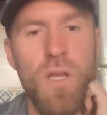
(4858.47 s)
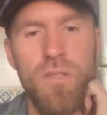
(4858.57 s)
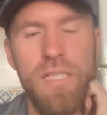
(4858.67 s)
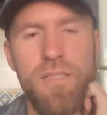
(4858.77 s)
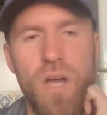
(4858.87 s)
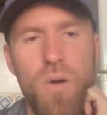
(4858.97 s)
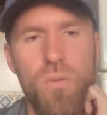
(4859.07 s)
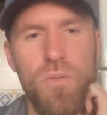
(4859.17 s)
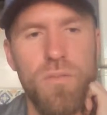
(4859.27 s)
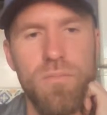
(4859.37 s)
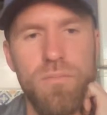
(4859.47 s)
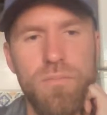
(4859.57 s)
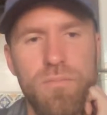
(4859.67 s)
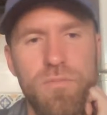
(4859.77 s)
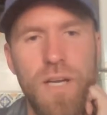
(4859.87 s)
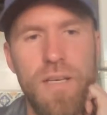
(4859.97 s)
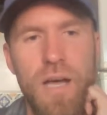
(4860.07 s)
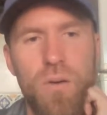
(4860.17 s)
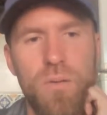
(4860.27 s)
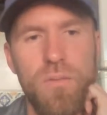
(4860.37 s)
because he's cold
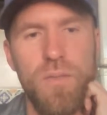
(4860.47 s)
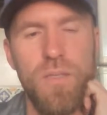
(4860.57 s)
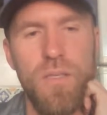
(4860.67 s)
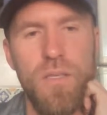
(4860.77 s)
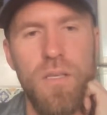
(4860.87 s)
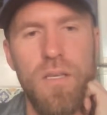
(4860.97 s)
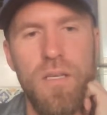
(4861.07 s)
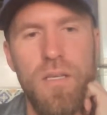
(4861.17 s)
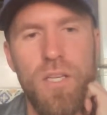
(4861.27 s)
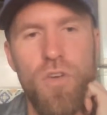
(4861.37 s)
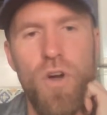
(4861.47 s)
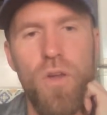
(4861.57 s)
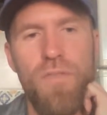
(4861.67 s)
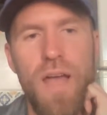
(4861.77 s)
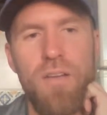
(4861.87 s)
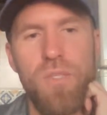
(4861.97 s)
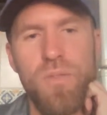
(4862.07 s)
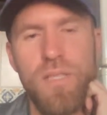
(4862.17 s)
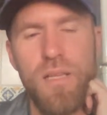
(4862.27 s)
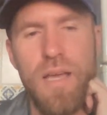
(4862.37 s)
right now.
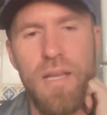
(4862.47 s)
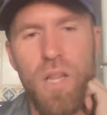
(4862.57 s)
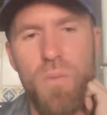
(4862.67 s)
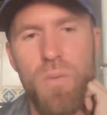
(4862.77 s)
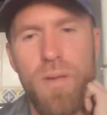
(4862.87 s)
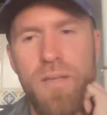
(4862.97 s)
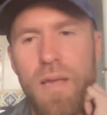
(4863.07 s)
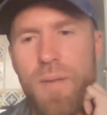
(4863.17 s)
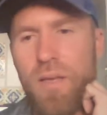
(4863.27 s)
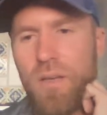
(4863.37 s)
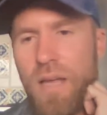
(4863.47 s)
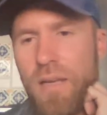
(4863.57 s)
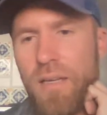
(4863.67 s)
Coronavirus was declared a global pandemic on